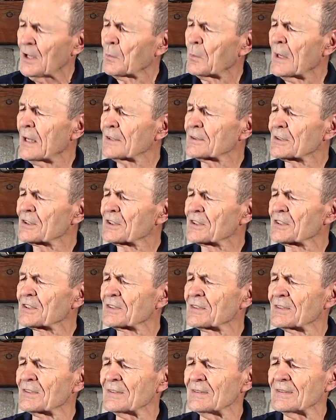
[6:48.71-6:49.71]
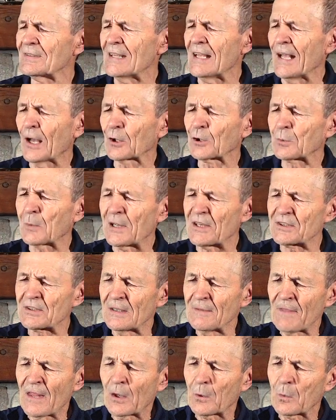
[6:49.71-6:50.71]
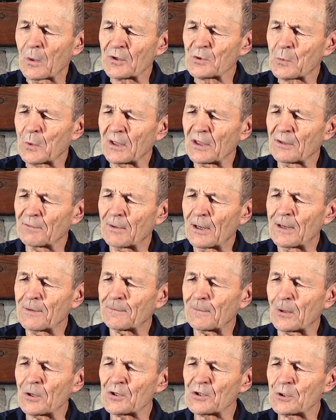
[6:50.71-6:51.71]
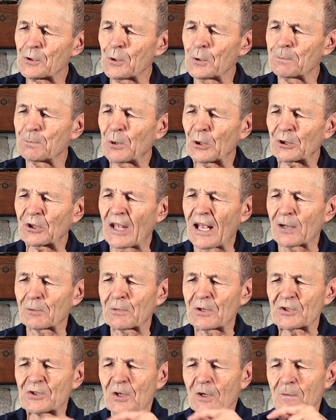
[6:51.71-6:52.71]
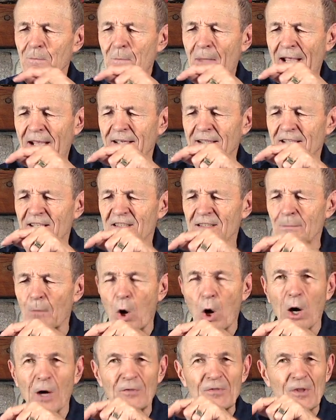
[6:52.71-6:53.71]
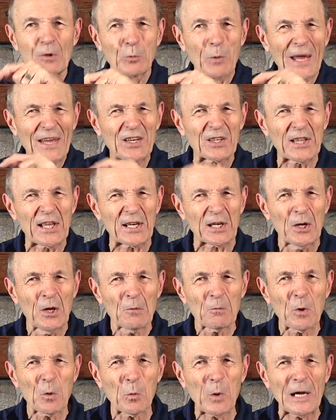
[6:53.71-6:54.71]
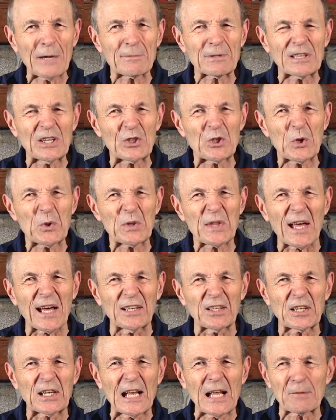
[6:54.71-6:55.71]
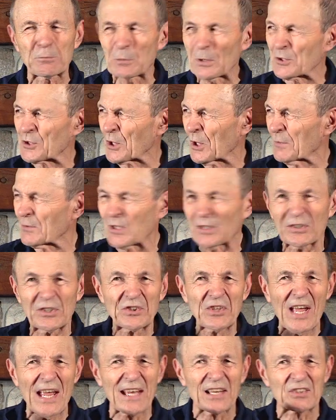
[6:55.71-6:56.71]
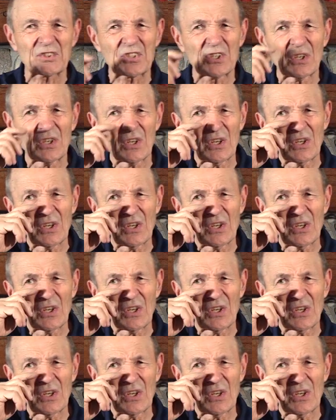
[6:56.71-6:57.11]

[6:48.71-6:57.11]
Well, Healthways was one of the very first to put a reserve mechanism on the regulator. Well, why would they do that? You could have reserves on the tanks.